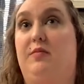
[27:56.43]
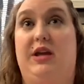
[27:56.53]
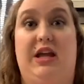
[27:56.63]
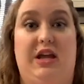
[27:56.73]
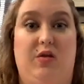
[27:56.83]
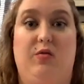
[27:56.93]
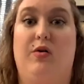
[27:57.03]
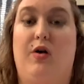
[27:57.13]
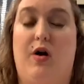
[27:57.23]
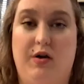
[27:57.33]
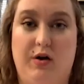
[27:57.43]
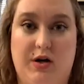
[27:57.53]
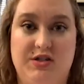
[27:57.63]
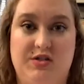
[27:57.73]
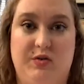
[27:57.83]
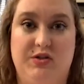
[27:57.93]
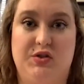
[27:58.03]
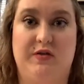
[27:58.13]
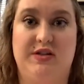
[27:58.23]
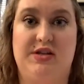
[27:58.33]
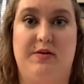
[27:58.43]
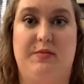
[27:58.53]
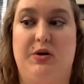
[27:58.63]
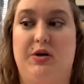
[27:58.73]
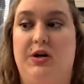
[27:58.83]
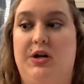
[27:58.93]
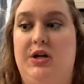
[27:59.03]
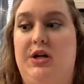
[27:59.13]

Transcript: again, you can call your customer service number